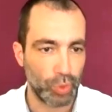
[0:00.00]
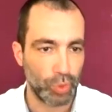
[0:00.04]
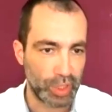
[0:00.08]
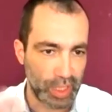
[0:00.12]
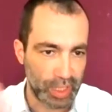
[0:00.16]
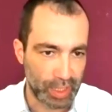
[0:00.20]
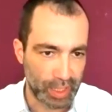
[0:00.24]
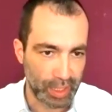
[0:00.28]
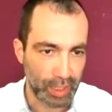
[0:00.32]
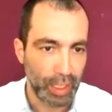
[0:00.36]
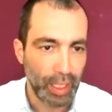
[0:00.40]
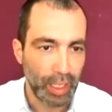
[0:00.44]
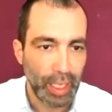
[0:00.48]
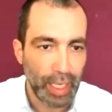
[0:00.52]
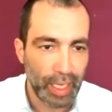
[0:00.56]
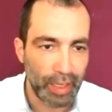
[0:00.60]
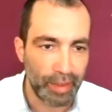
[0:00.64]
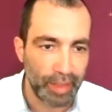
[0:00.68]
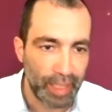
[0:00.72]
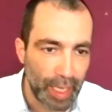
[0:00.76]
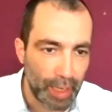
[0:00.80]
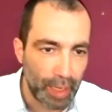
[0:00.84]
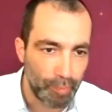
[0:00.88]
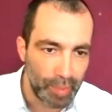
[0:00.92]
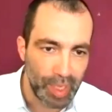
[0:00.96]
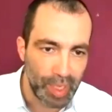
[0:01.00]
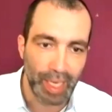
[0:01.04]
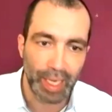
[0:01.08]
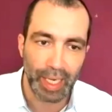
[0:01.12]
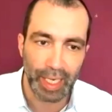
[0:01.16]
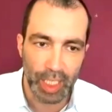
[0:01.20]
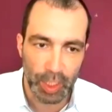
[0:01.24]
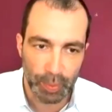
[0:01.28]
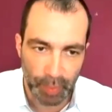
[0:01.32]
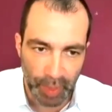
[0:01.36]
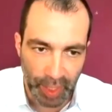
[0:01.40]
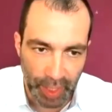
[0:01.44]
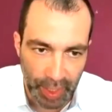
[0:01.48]
which is a meal
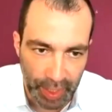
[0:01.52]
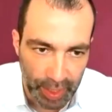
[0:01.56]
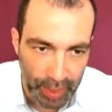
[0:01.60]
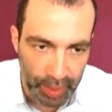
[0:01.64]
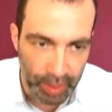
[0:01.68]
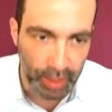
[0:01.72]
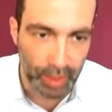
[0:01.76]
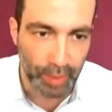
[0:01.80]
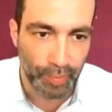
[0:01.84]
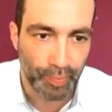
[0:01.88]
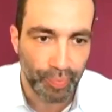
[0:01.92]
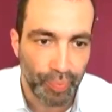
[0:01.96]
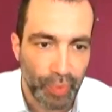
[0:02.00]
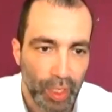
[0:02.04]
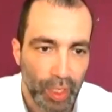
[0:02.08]
experience.